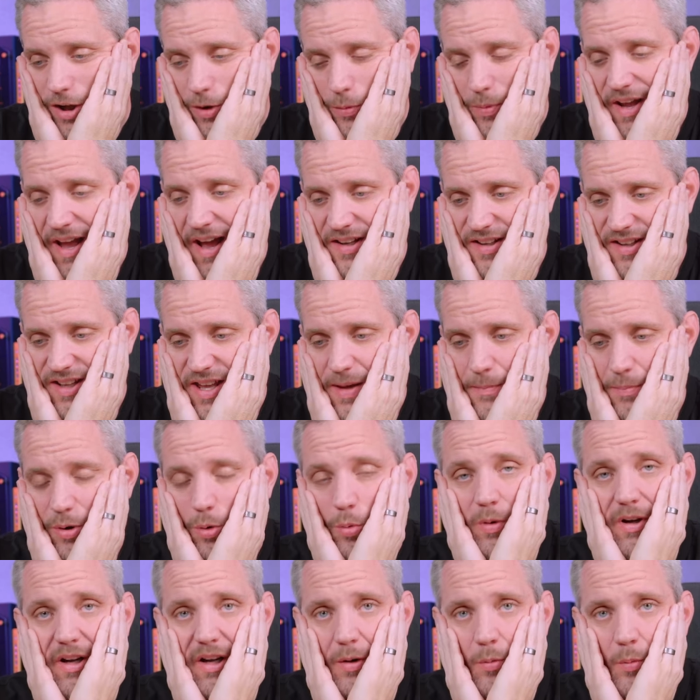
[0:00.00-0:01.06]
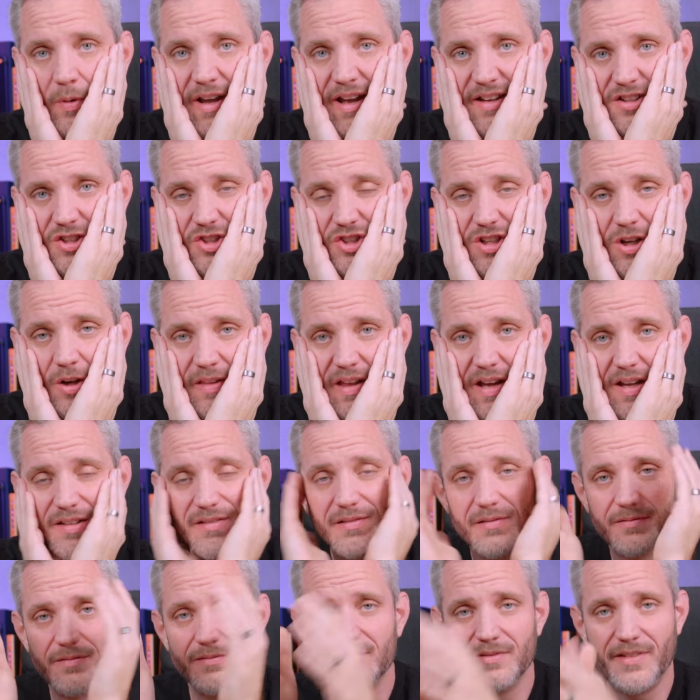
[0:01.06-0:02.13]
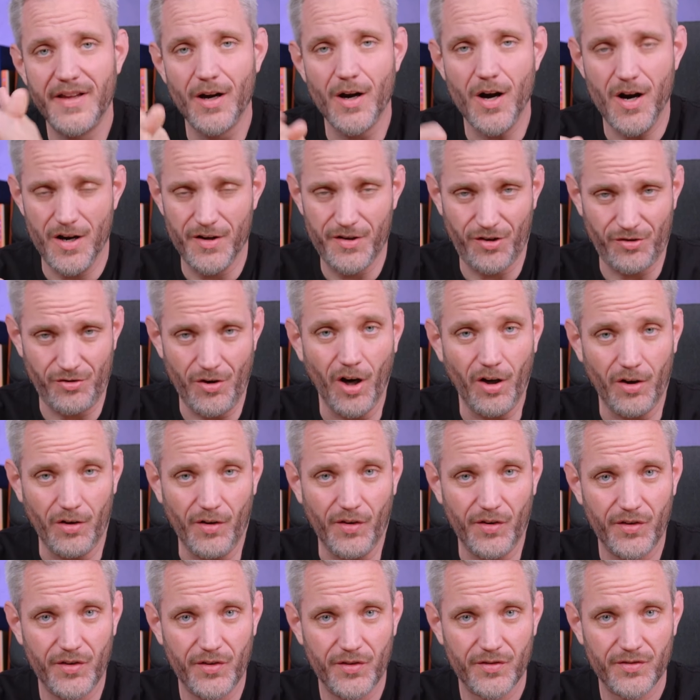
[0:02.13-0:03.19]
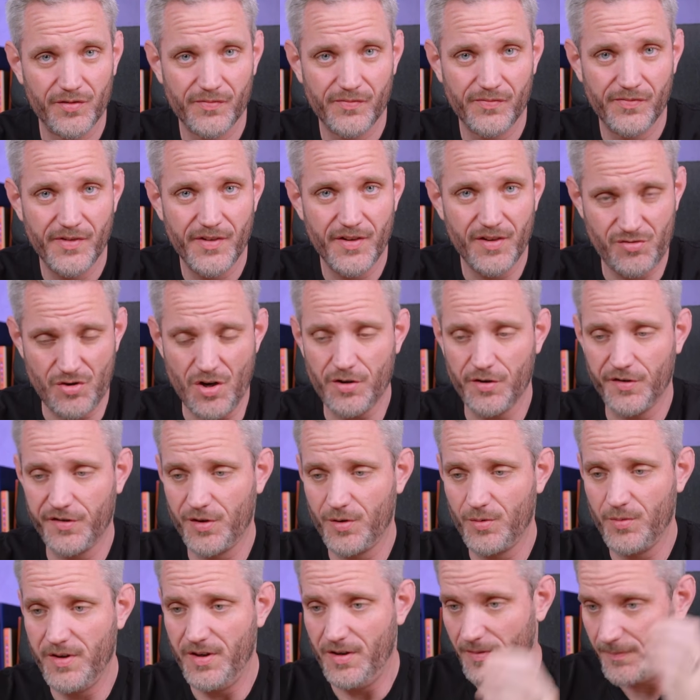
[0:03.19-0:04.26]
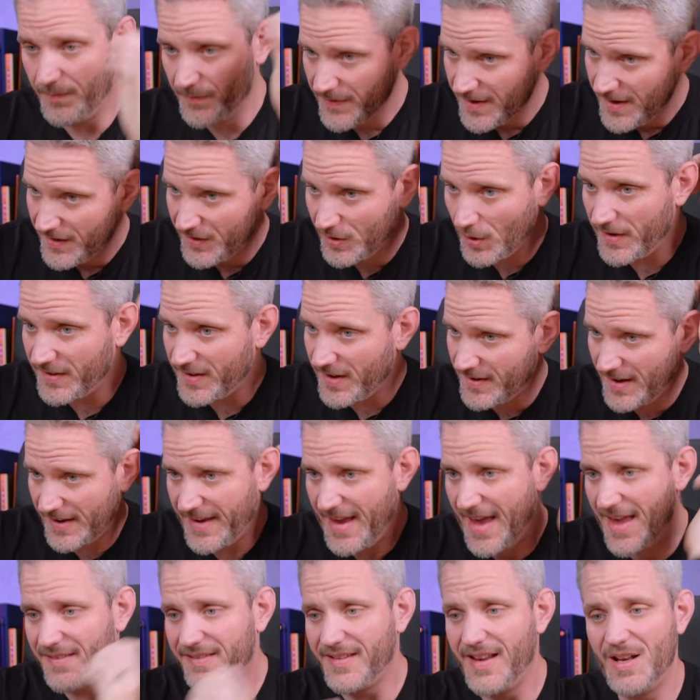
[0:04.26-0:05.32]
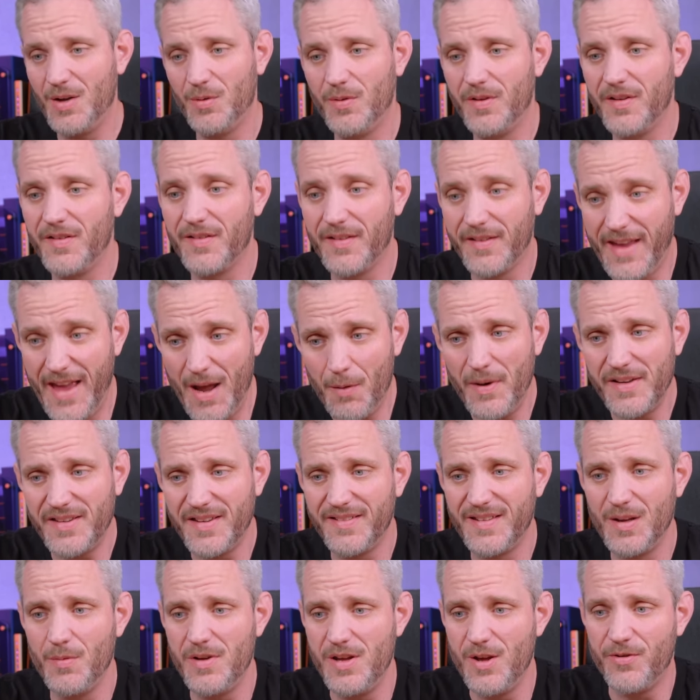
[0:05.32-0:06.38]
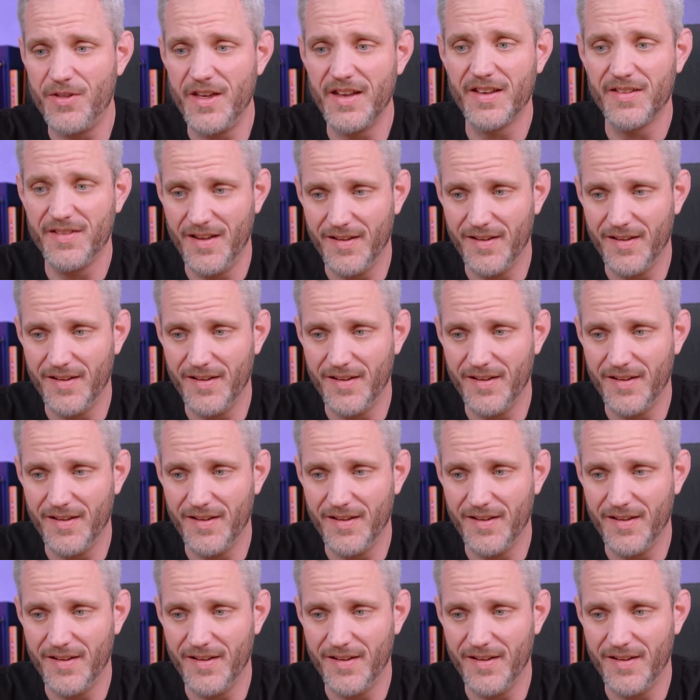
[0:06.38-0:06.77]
look, we had to keep it real and we had to show that there are struggles. Struggles are real. So he says, can't wait to see what you think of